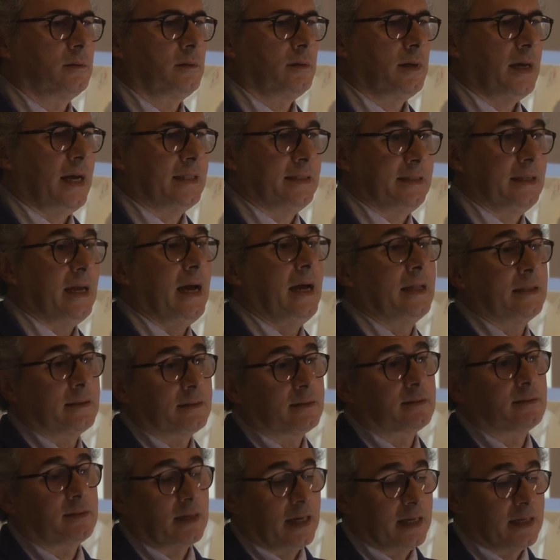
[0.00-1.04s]

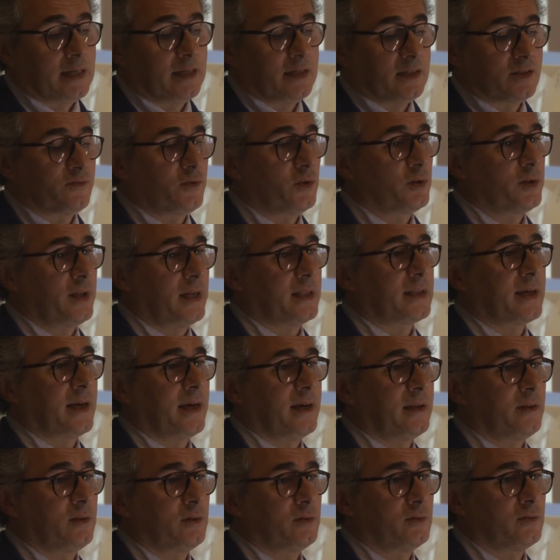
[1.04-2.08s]
at least for that
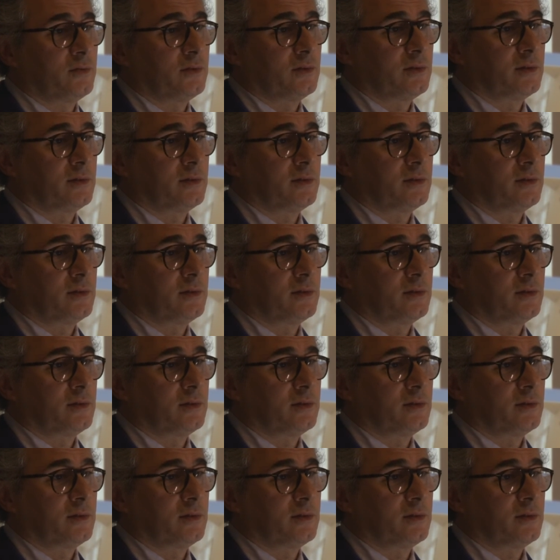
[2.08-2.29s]
kind of